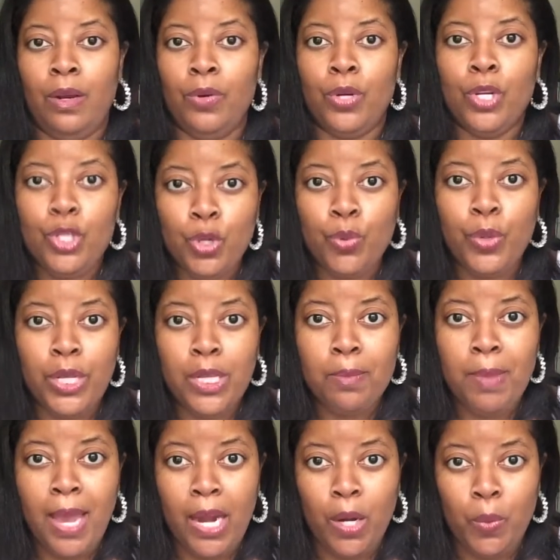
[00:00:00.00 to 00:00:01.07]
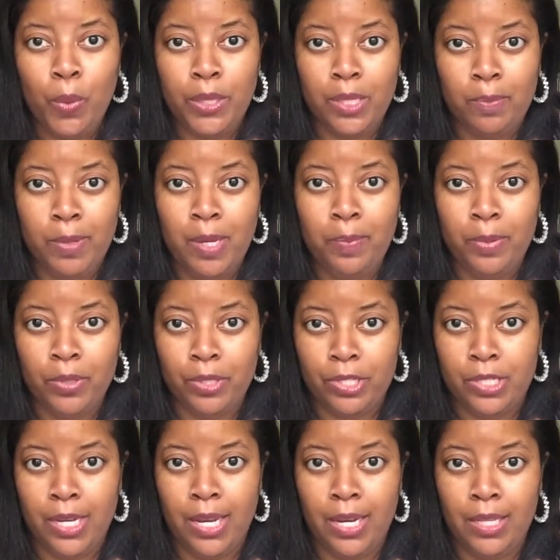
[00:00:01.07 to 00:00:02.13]
Does it really matter what the people are
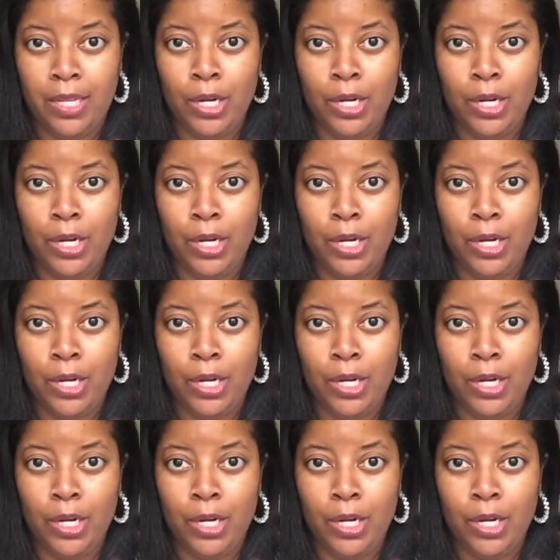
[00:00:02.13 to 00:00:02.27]
saying?